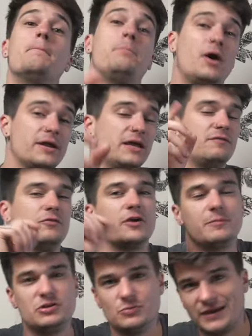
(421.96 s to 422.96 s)
But if you're
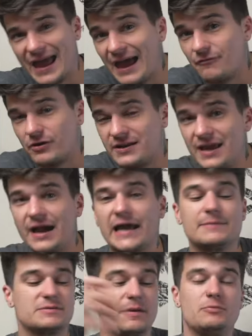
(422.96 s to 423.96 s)
gonna be doing everyday
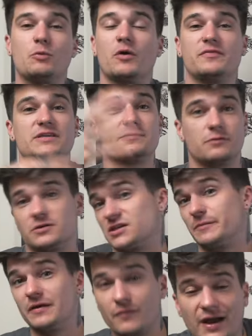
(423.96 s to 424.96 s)
items, maybe you want these for
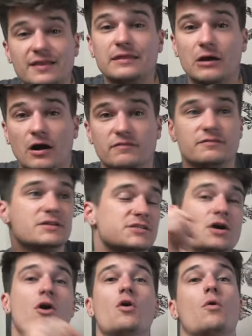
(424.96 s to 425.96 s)
something like the office
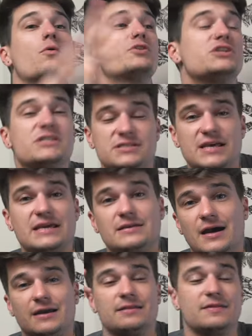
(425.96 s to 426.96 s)
or just date
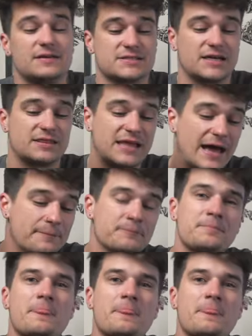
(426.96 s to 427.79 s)
night and things like that,